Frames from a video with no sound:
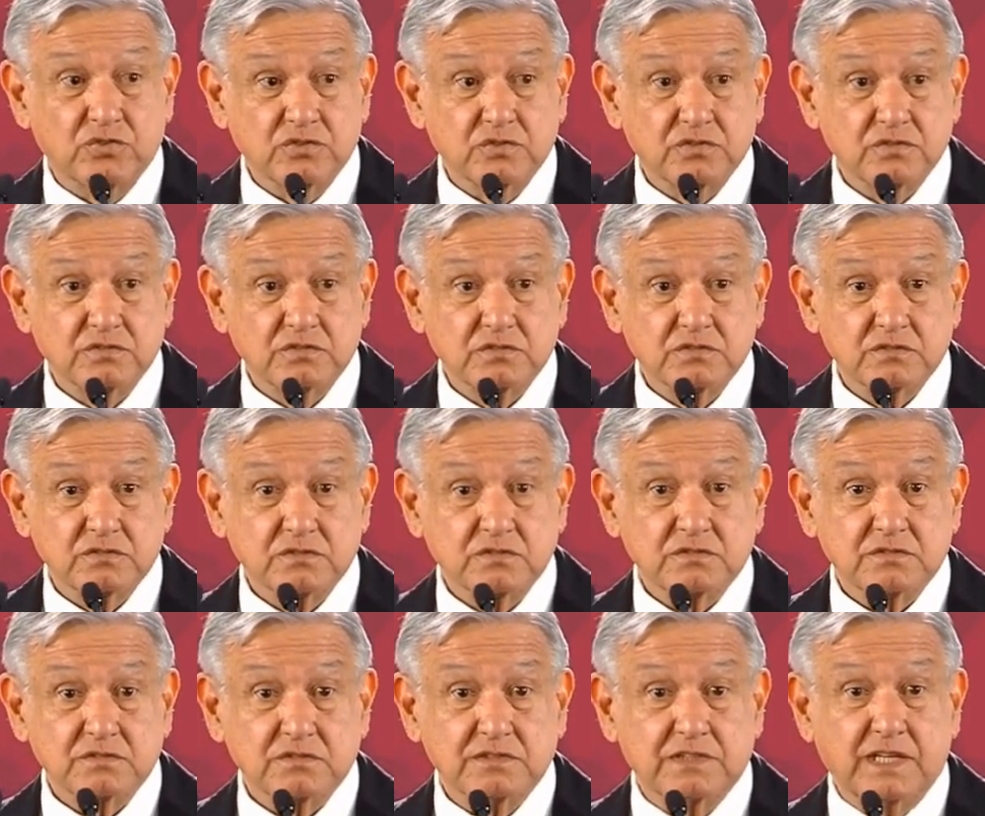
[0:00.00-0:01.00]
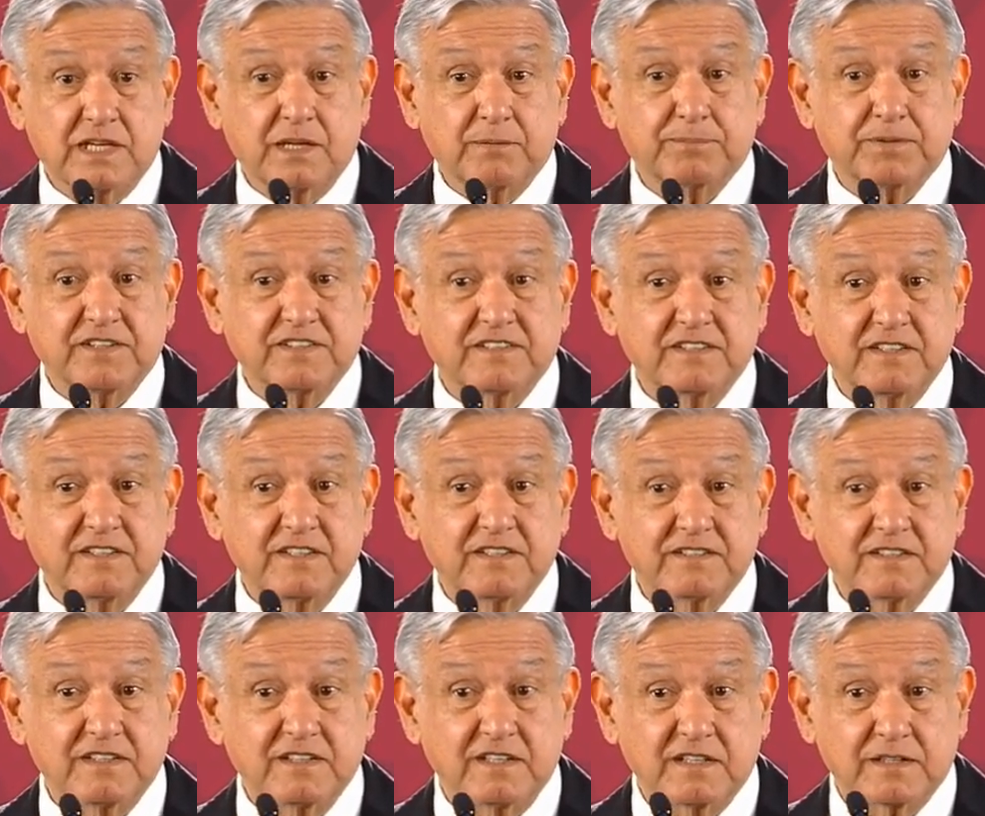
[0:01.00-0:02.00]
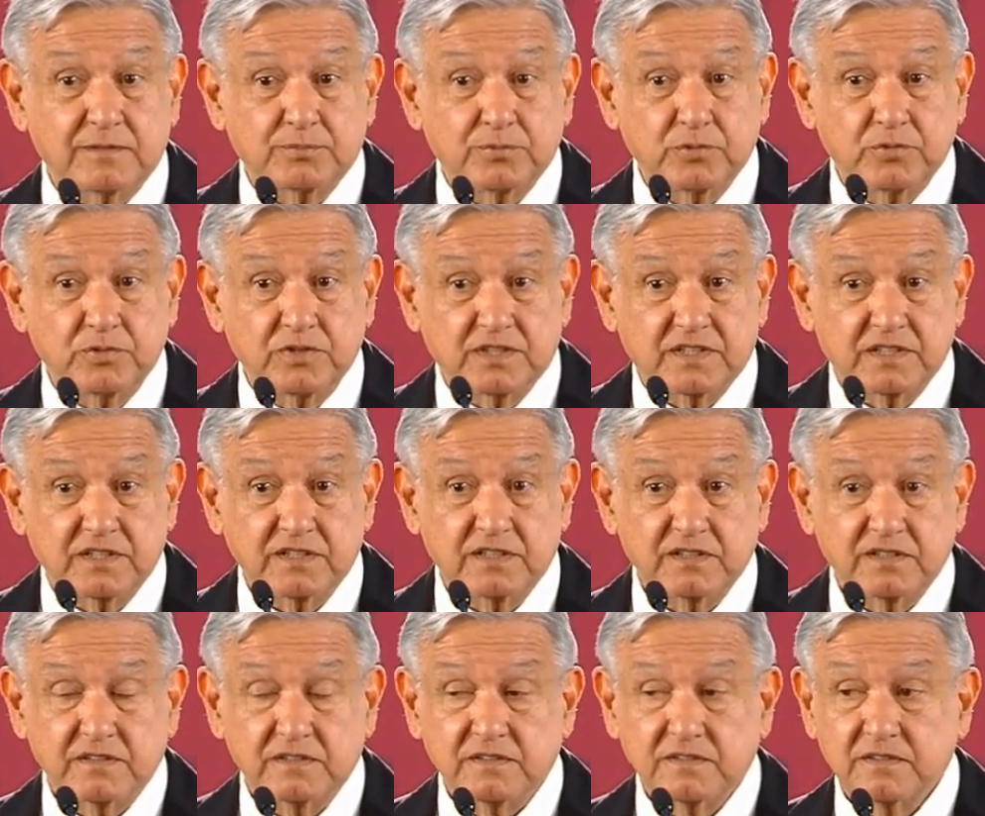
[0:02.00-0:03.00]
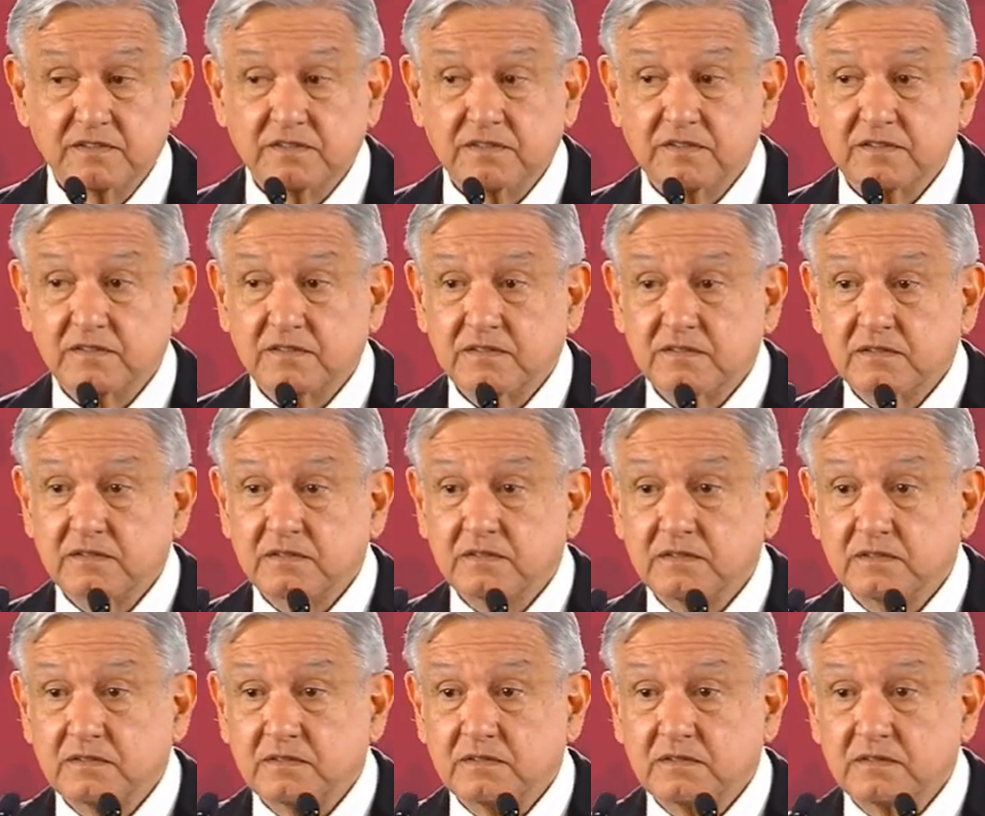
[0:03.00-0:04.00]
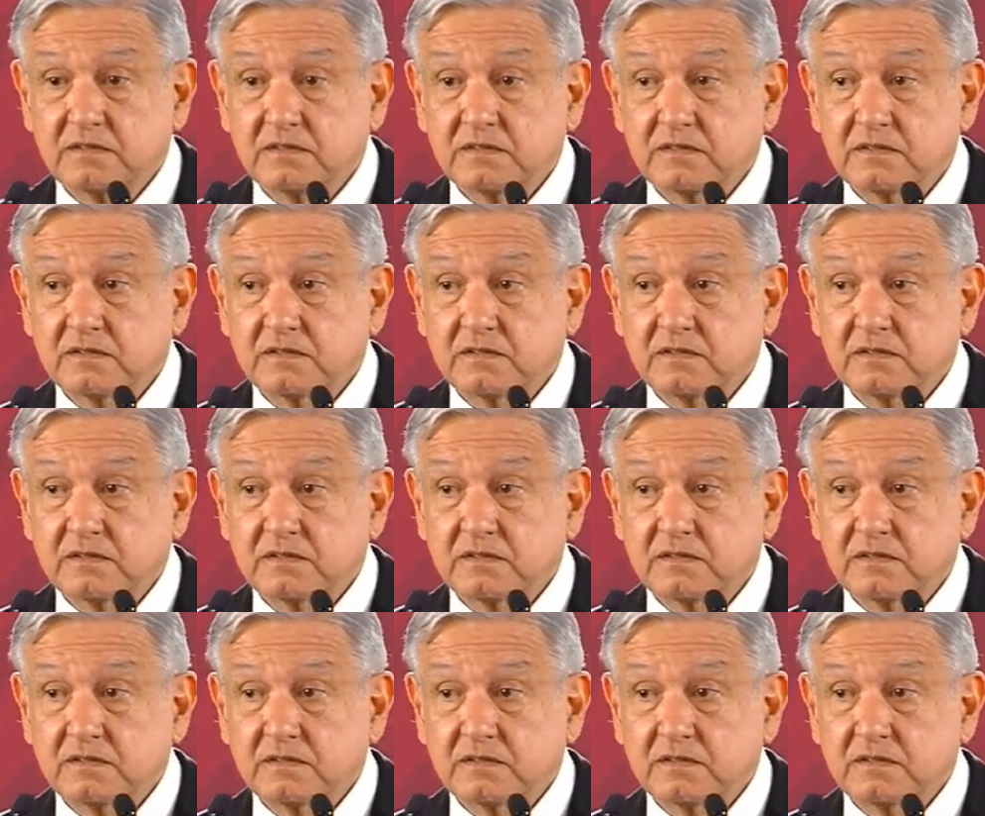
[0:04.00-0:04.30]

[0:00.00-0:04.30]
in the expenses of the presidency of the republic.